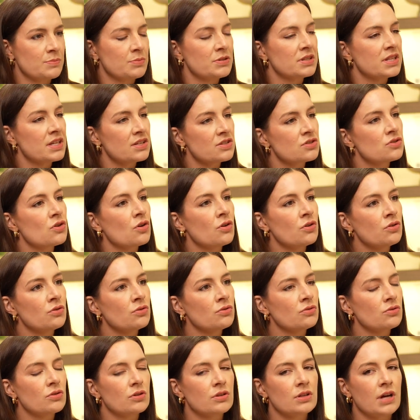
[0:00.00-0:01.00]
But there's
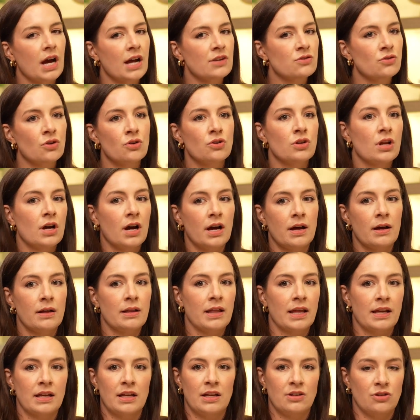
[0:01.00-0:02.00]
no,
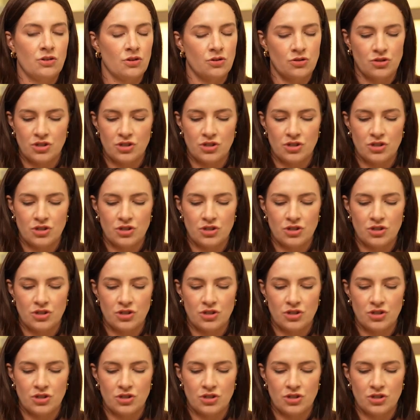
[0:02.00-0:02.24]
and you know,